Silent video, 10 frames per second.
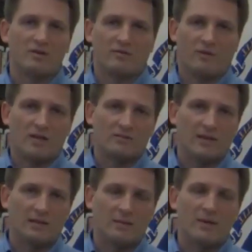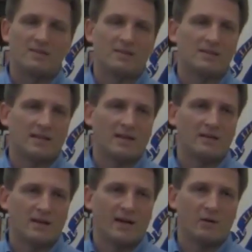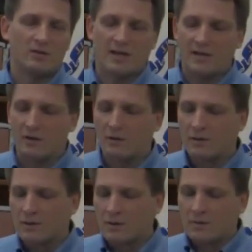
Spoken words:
There's phosphate limits, and it's getting tighter and tighter.